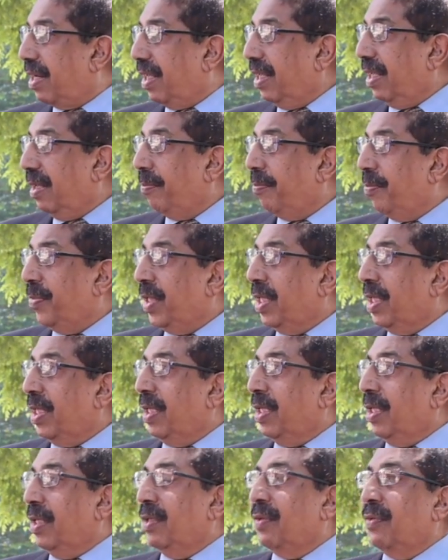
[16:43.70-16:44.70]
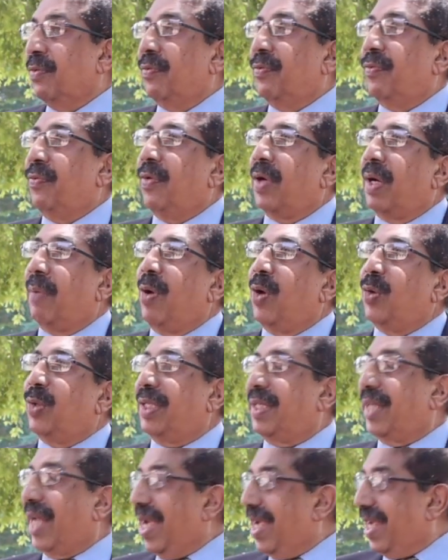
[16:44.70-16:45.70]
for about 10 years.
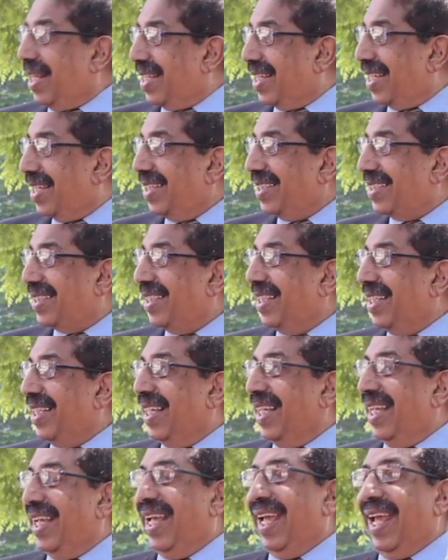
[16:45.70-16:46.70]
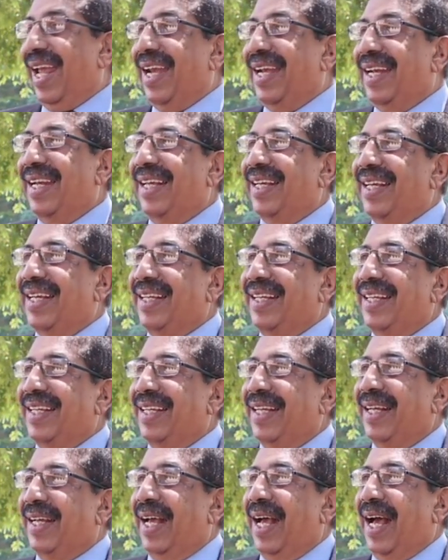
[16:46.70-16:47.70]
And I think I
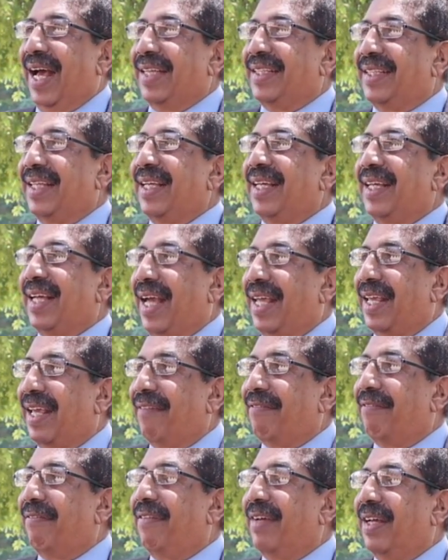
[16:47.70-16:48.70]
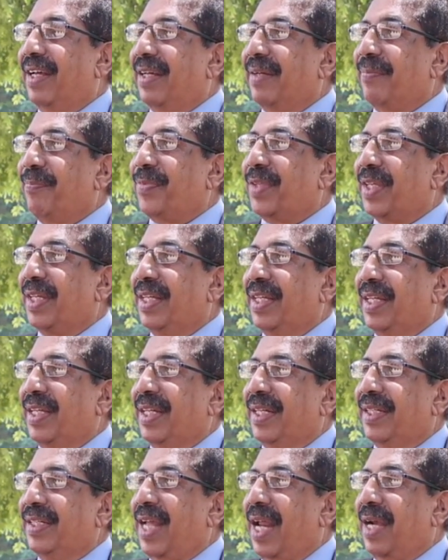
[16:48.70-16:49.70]
have done much service
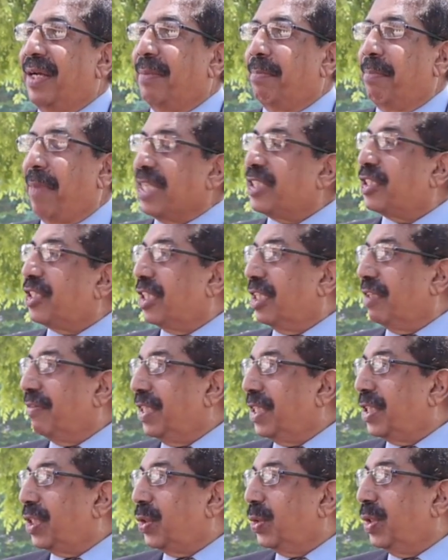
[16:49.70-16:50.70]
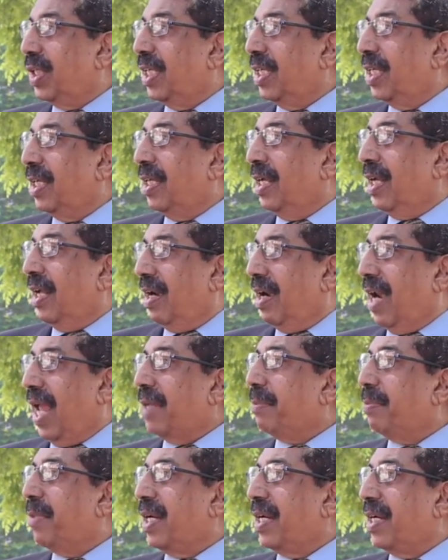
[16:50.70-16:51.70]
to the library readers,
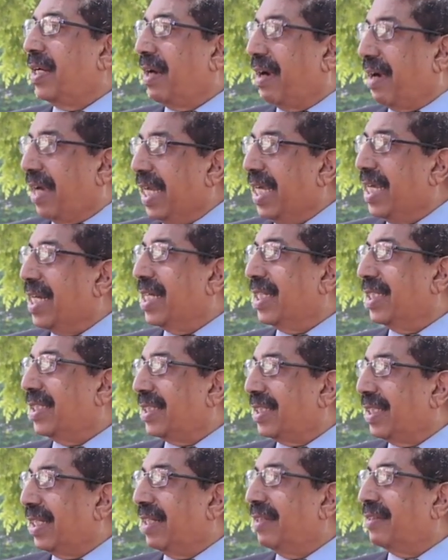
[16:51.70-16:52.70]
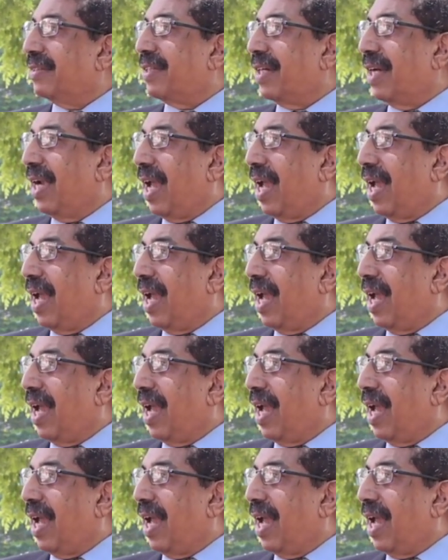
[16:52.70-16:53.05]
or rather,